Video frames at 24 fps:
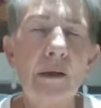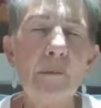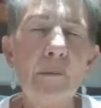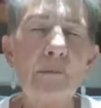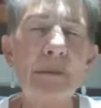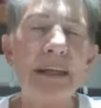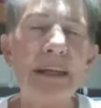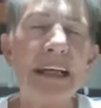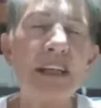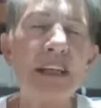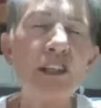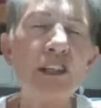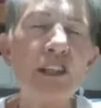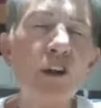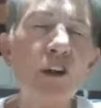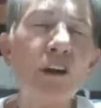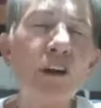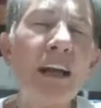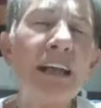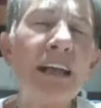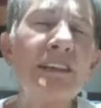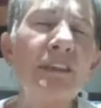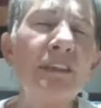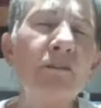But it's
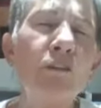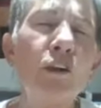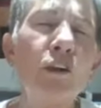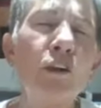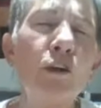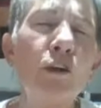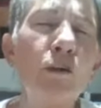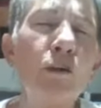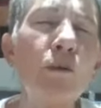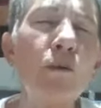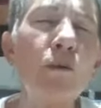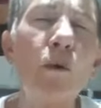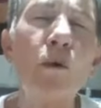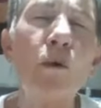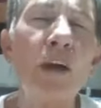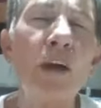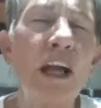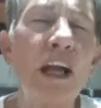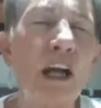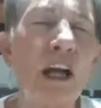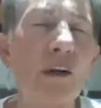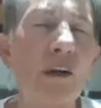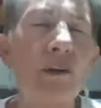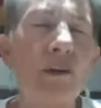not as if you're
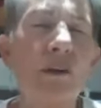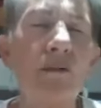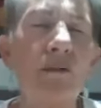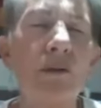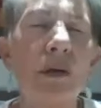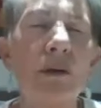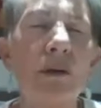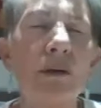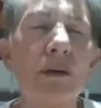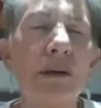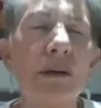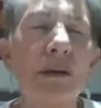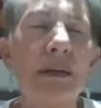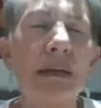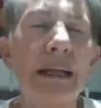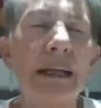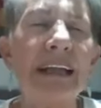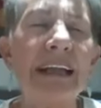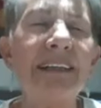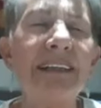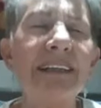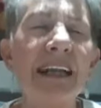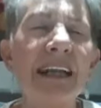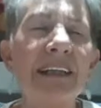walking on the road,
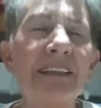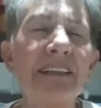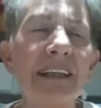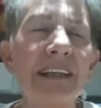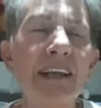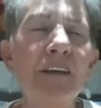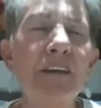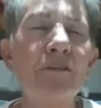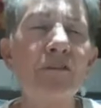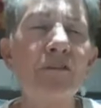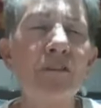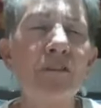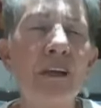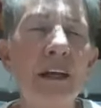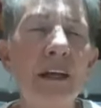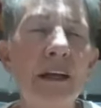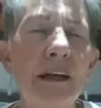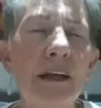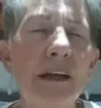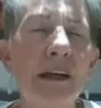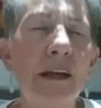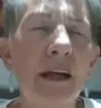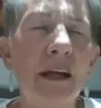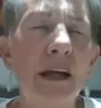it's as if
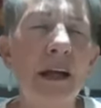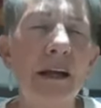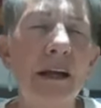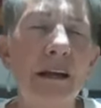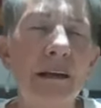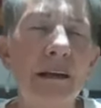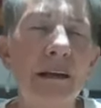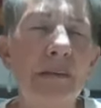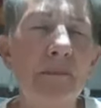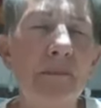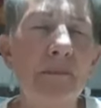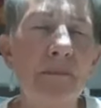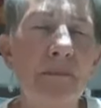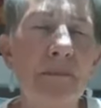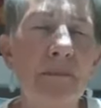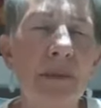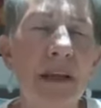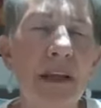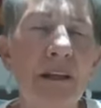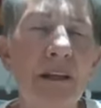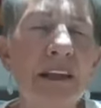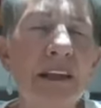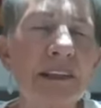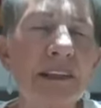
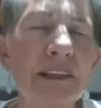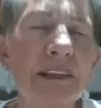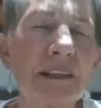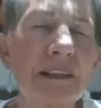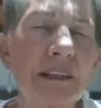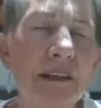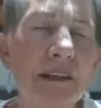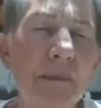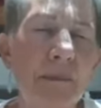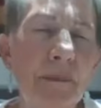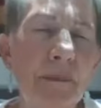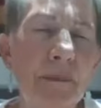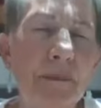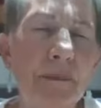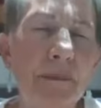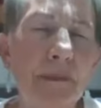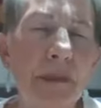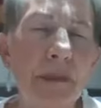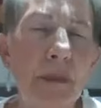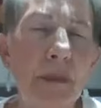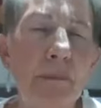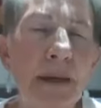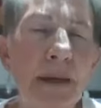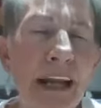this
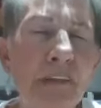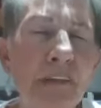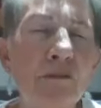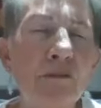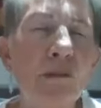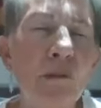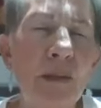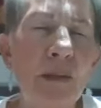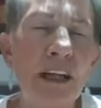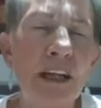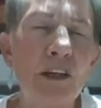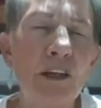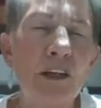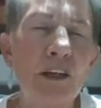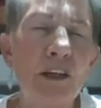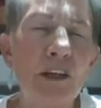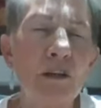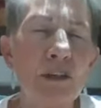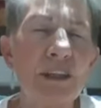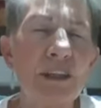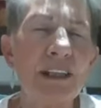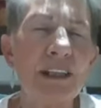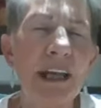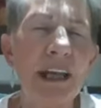platform that you're
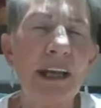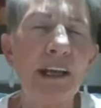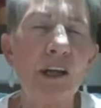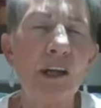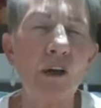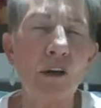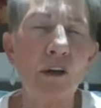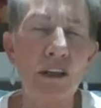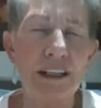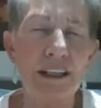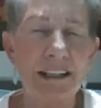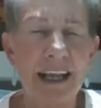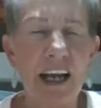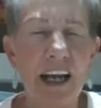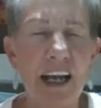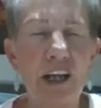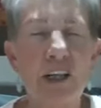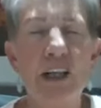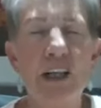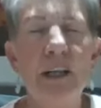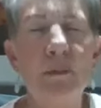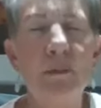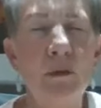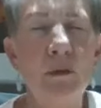standing on is
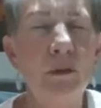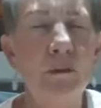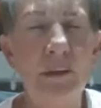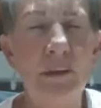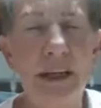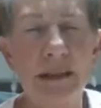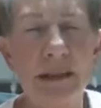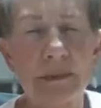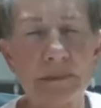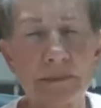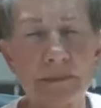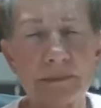actually moving.